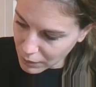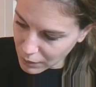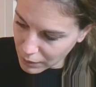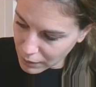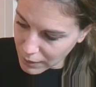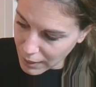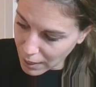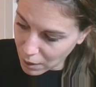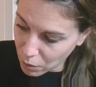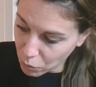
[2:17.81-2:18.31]

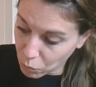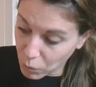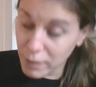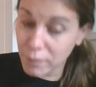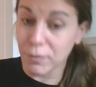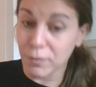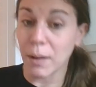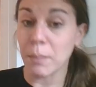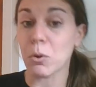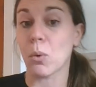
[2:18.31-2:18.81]
Now, what
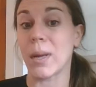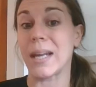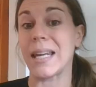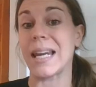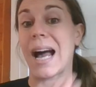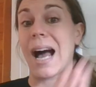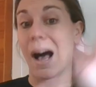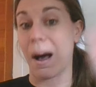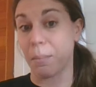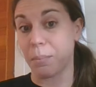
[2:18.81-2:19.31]
if I'm
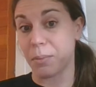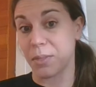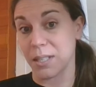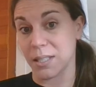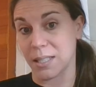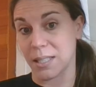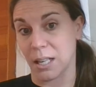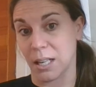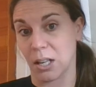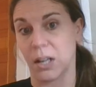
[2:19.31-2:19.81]
going up the
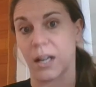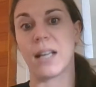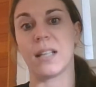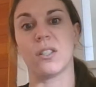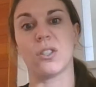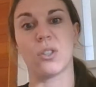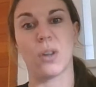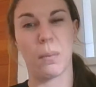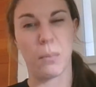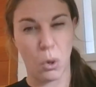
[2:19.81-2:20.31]

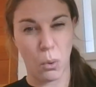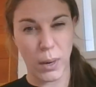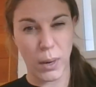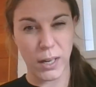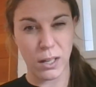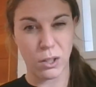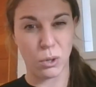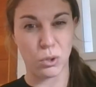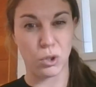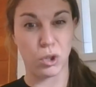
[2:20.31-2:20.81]
staircase? So I'm going
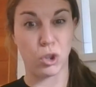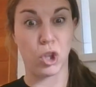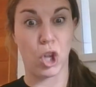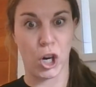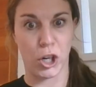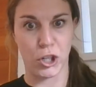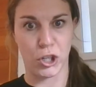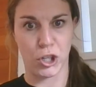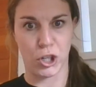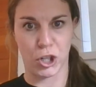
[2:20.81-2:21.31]
to those
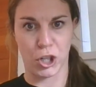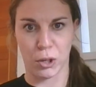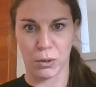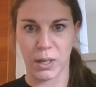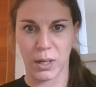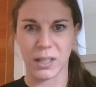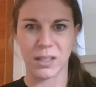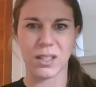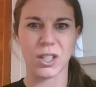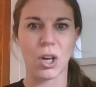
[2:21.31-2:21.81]
larger
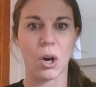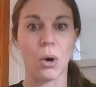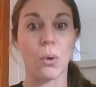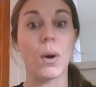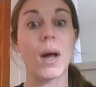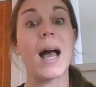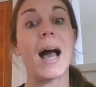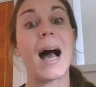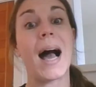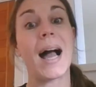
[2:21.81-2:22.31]
units.
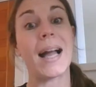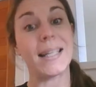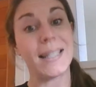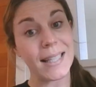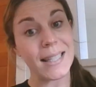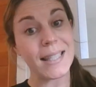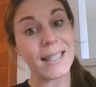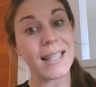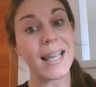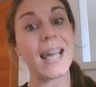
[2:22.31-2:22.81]
So I
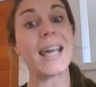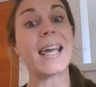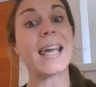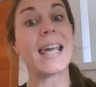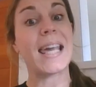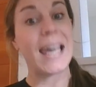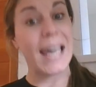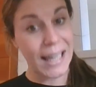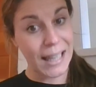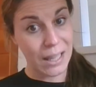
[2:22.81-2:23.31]
did say
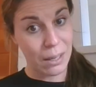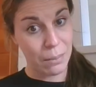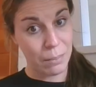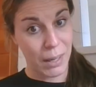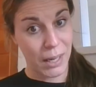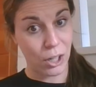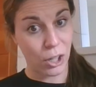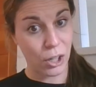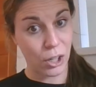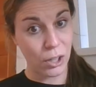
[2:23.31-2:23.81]

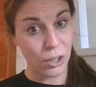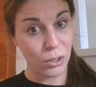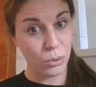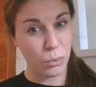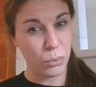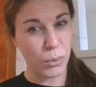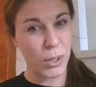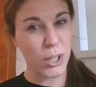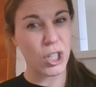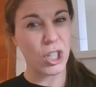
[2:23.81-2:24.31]
kilometer,
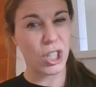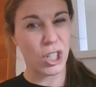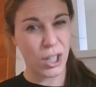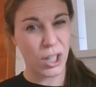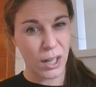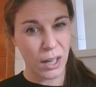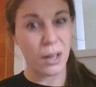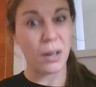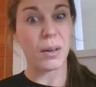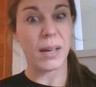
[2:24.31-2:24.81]
which
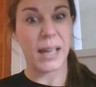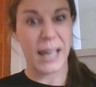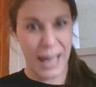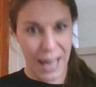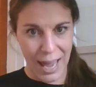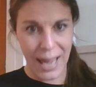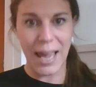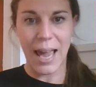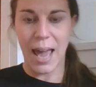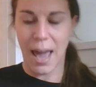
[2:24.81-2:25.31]

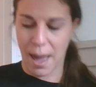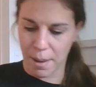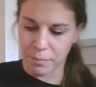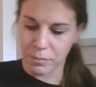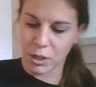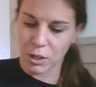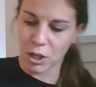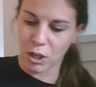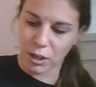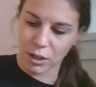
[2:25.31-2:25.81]

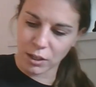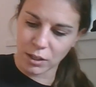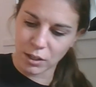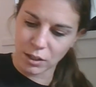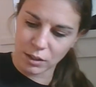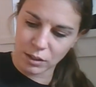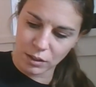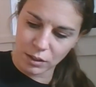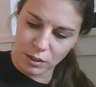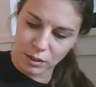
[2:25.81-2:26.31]
KM, good.
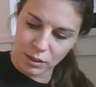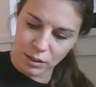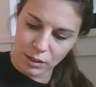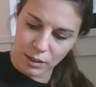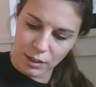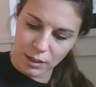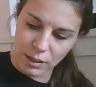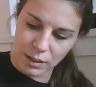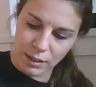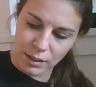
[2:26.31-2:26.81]

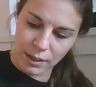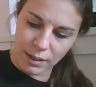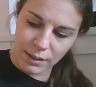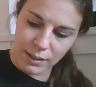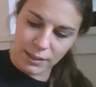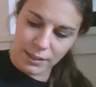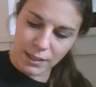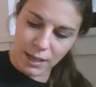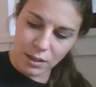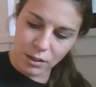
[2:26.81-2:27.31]
Now
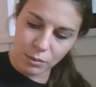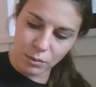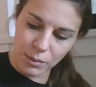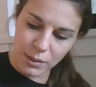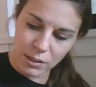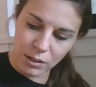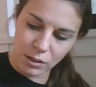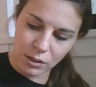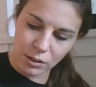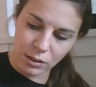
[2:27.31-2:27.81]
these other
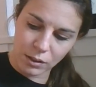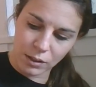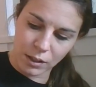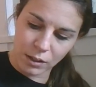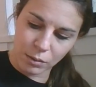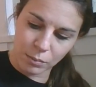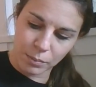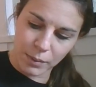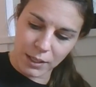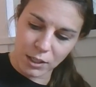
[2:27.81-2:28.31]
ones are a
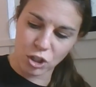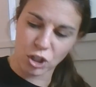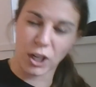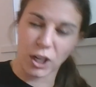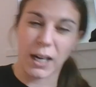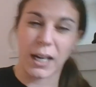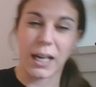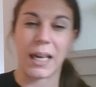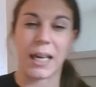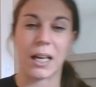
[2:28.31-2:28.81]
little bit
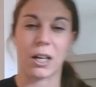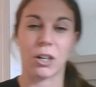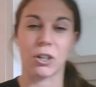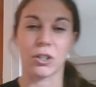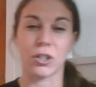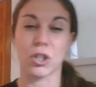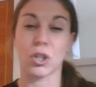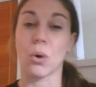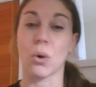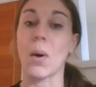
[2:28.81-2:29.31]
trickier.
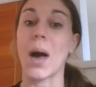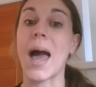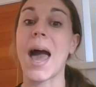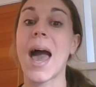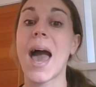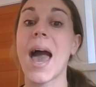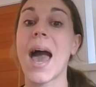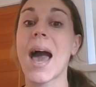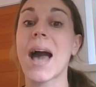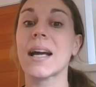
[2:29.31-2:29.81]
So
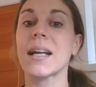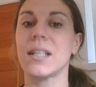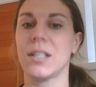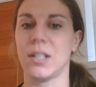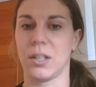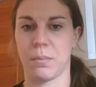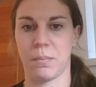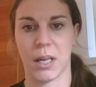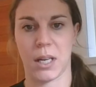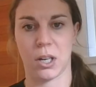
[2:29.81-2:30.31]

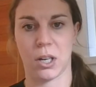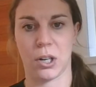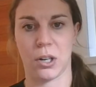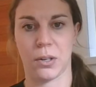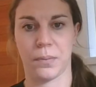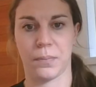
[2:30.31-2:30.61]
hectometer.